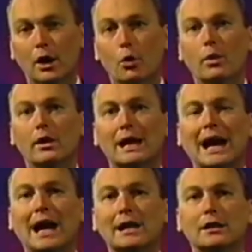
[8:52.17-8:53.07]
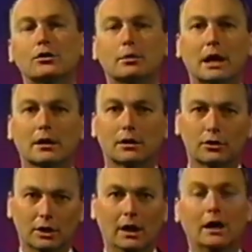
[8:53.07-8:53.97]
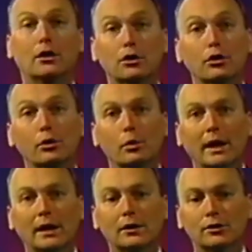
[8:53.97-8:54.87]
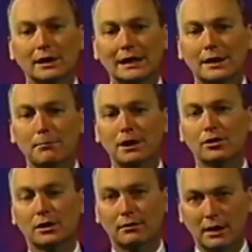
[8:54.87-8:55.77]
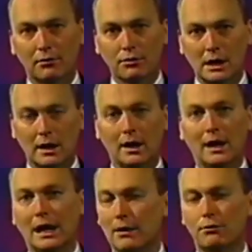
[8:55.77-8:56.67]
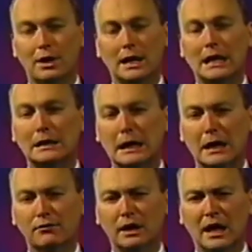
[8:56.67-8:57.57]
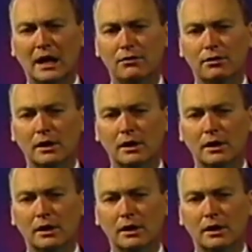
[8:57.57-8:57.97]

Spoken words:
will guide and direct us in new ways in the midst of every ending of life.